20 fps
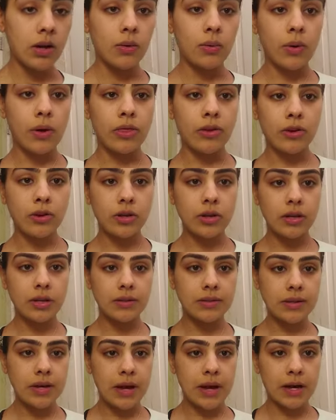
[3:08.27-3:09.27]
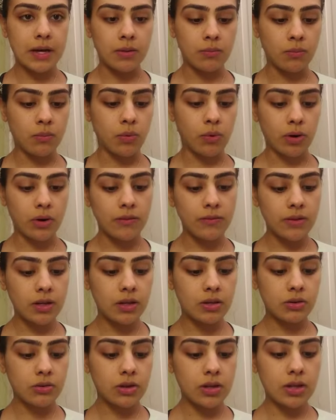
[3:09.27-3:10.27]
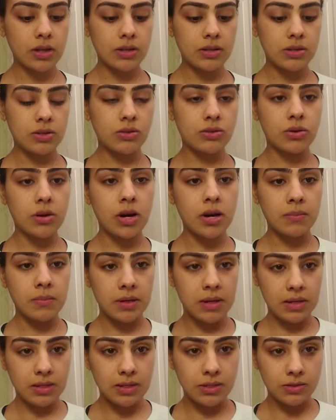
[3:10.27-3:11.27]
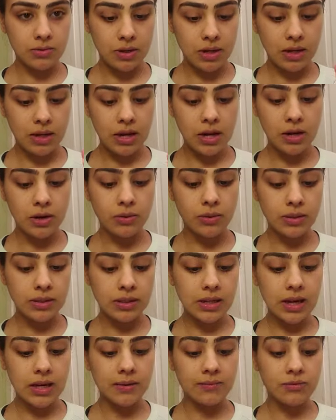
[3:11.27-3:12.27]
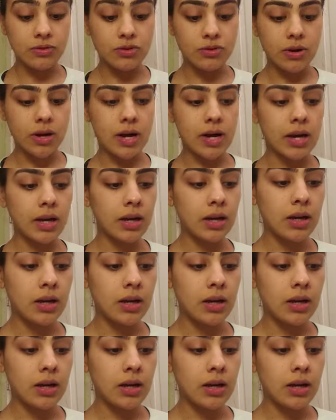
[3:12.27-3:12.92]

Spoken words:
whether you need to add more of the ingredients or not, because right now it's kind of dry.